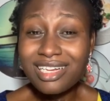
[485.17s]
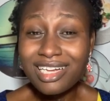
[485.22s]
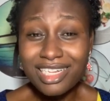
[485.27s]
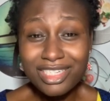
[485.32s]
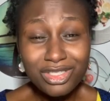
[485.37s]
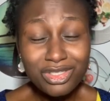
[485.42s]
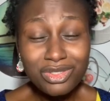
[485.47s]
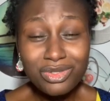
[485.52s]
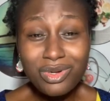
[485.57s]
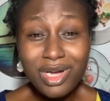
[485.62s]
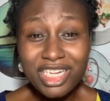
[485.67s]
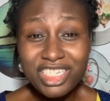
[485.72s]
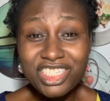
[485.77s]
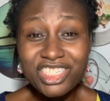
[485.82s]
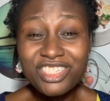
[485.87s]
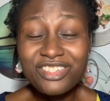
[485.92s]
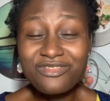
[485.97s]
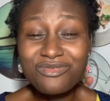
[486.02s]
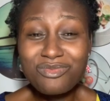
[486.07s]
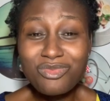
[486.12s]
and to
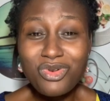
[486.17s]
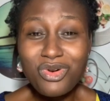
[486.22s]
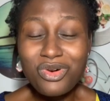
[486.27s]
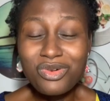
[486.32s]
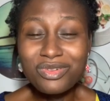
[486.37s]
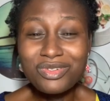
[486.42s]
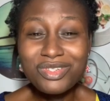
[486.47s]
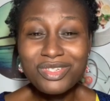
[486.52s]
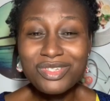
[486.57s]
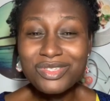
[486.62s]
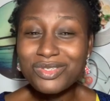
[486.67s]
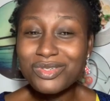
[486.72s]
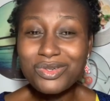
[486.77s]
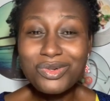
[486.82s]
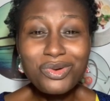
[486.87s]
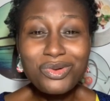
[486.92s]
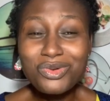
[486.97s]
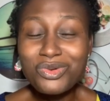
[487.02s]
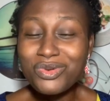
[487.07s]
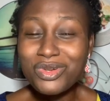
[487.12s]
achieve more. So
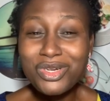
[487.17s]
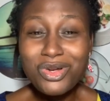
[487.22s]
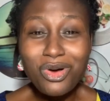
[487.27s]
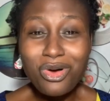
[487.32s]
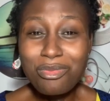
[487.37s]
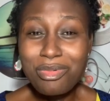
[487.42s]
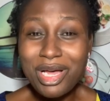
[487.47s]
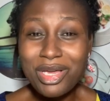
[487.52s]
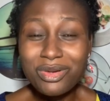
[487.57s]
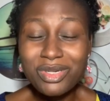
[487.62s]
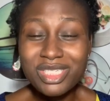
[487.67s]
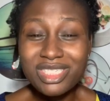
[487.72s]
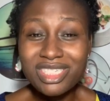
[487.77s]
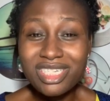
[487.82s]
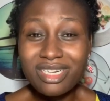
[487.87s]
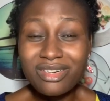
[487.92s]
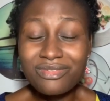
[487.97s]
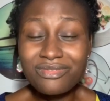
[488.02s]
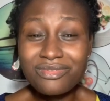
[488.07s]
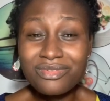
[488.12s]
don't do it all by
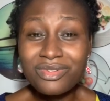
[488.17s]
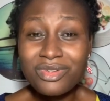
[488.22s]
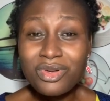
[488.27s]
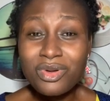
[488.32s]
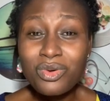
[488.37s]
yourself.